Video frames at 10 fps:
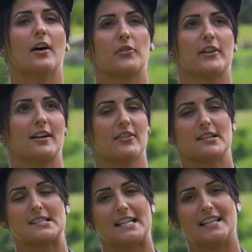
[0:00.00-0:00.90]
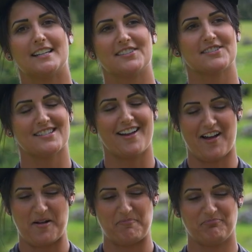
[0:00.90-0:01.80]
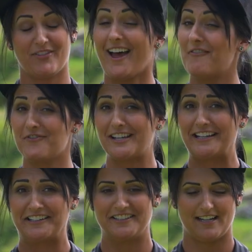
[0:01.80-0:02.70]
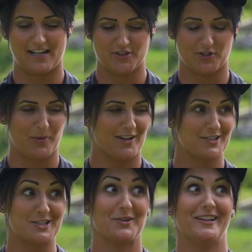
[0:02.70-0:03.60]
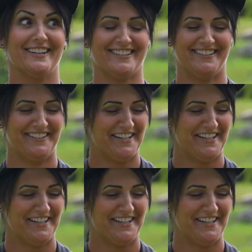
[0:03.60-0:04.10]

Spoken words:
out there, this is the MV. As you're aware, it's so good.